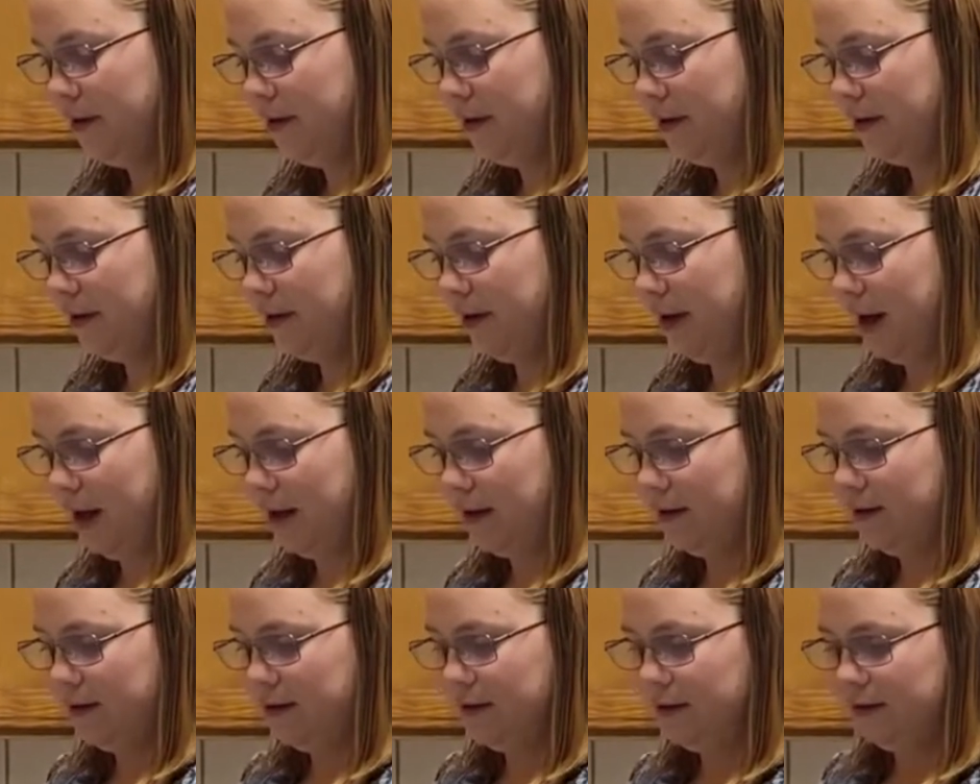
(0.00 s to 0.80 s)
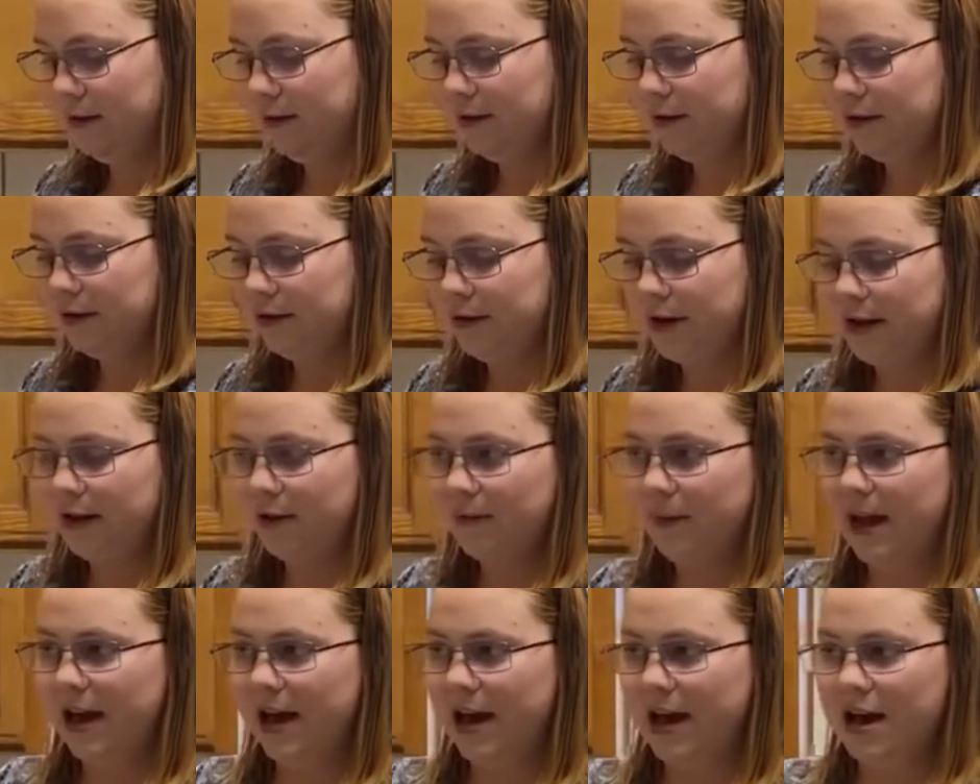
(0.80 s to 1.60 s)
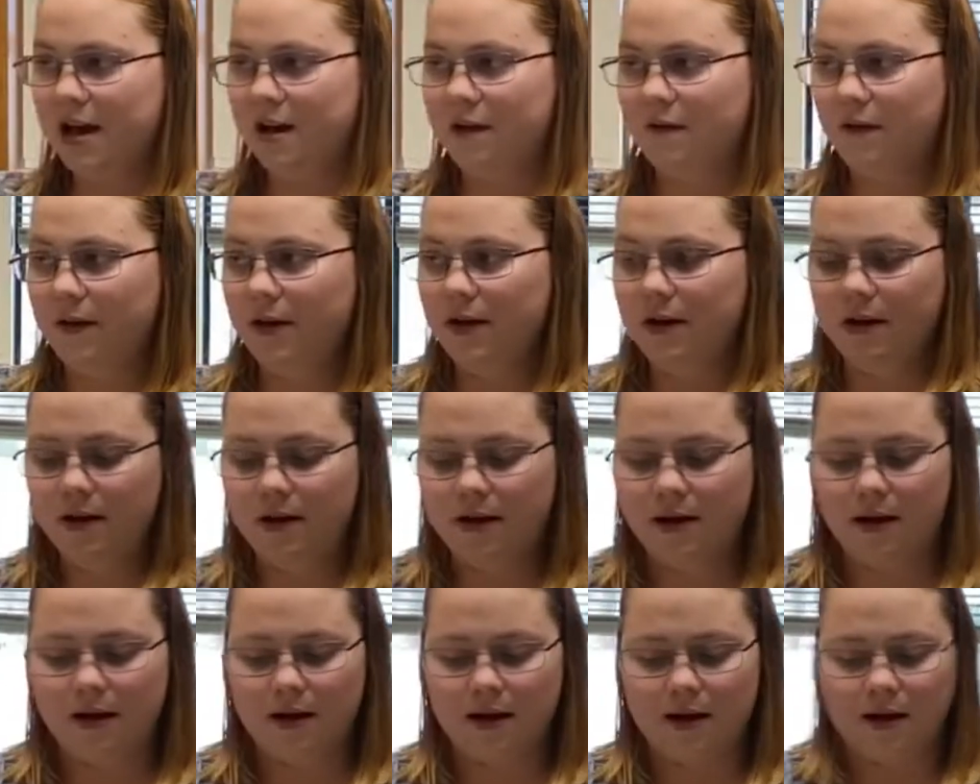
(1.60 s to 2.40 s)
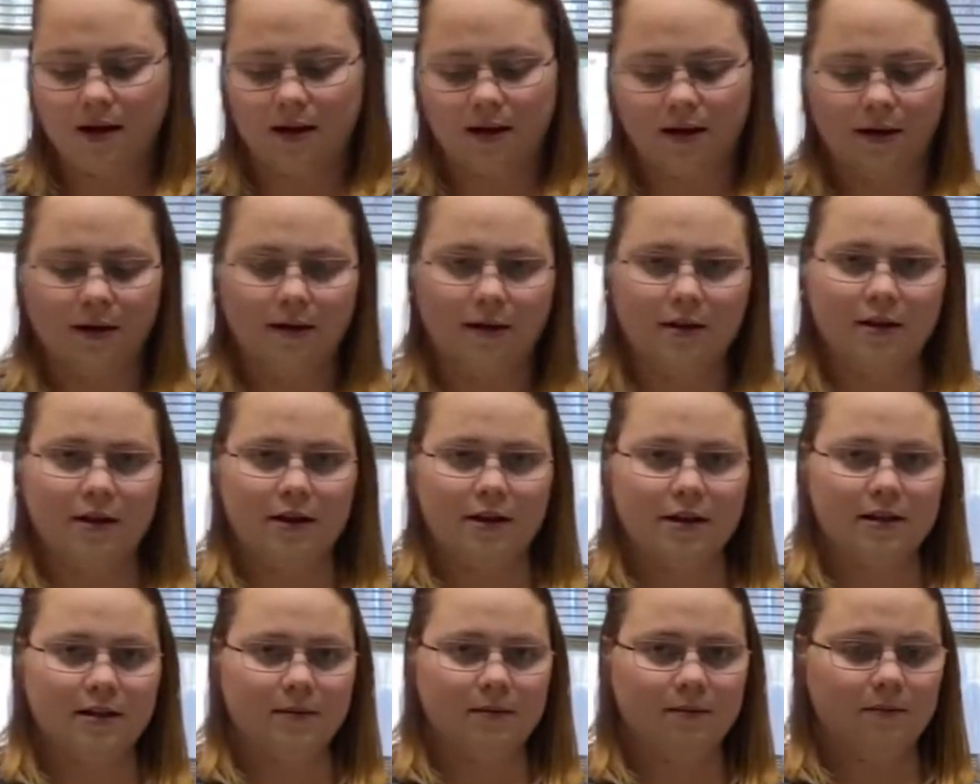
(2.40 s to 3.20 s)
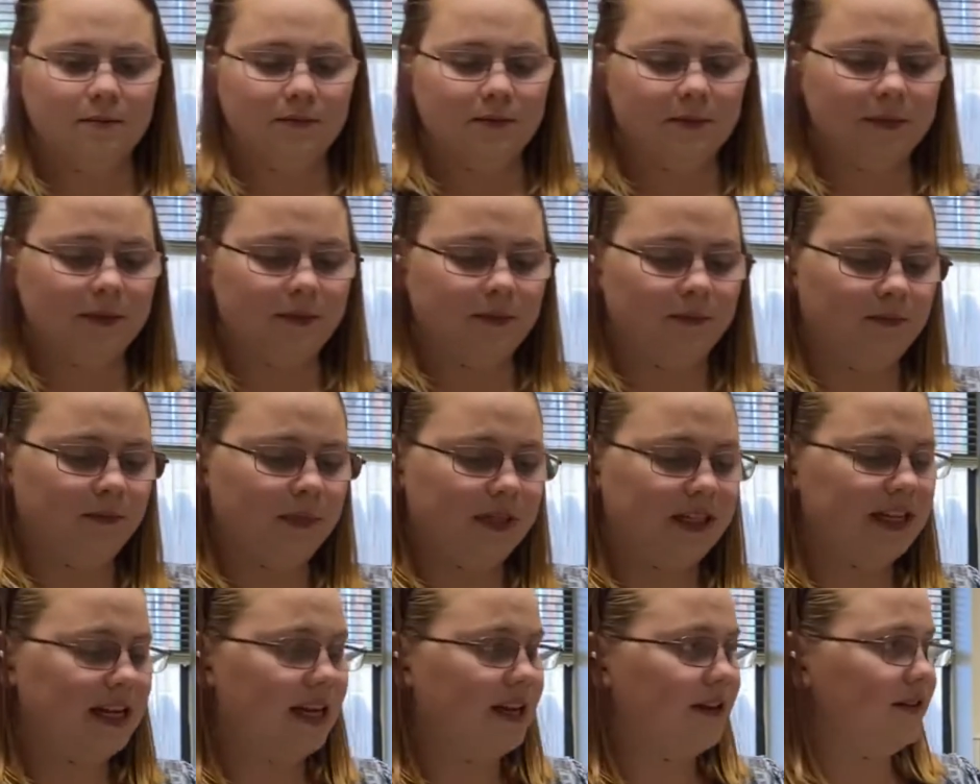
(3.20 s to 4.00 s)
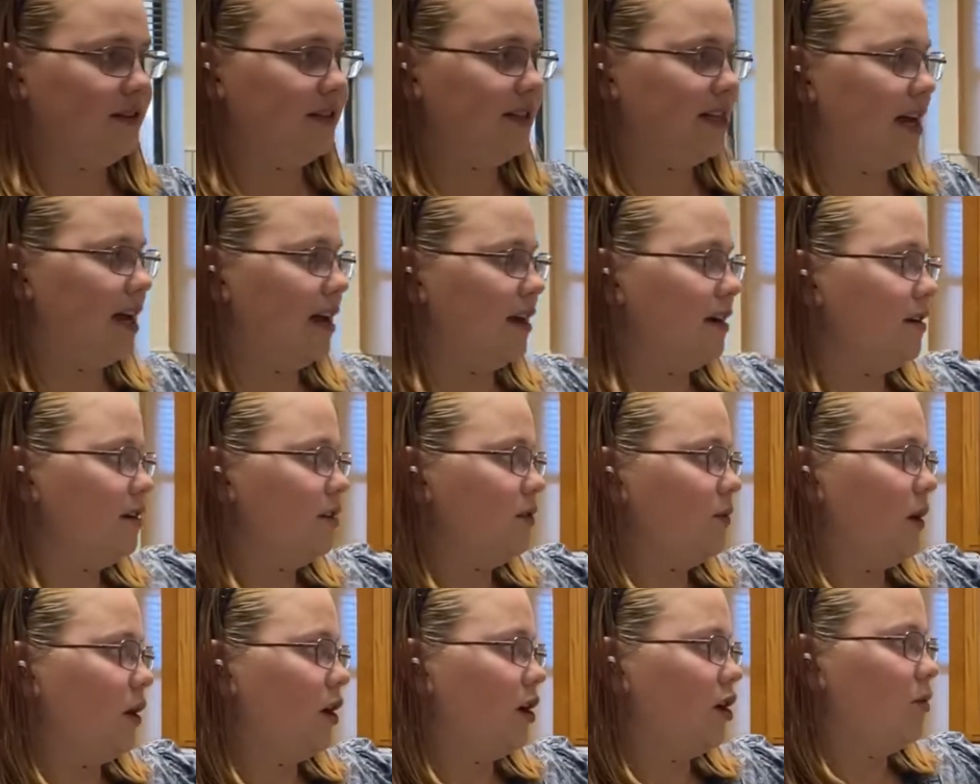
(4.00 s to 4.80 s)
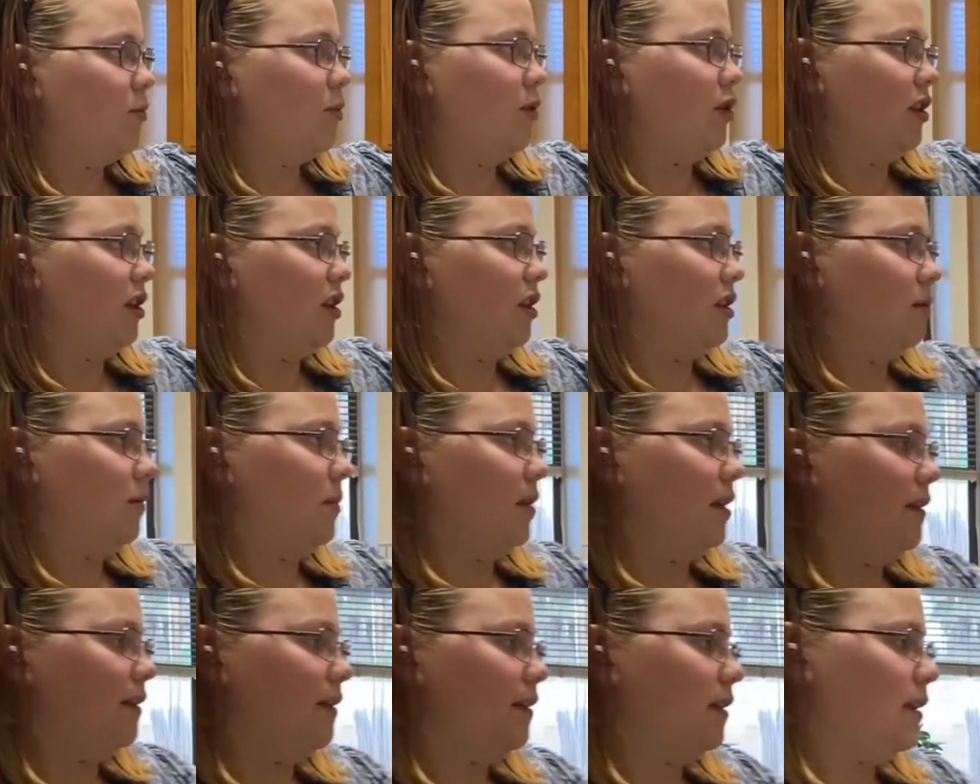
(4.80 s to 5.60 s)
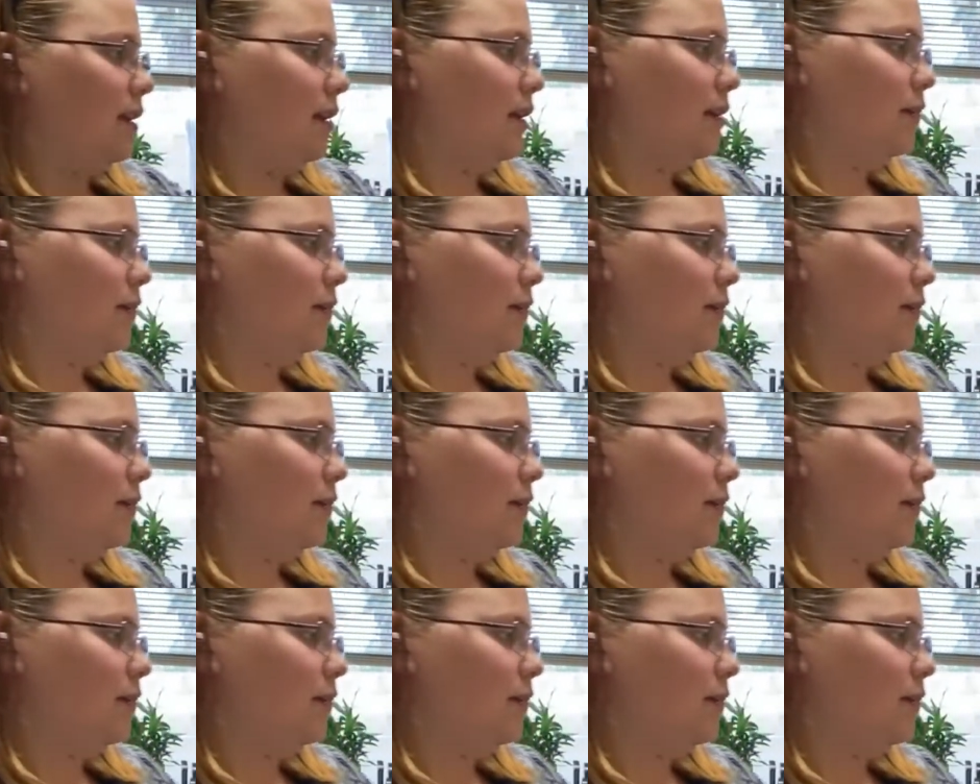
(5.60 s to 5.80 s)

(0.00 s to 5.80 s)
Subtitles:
Alright, so now that we have our potato stackers, we are going to put them in the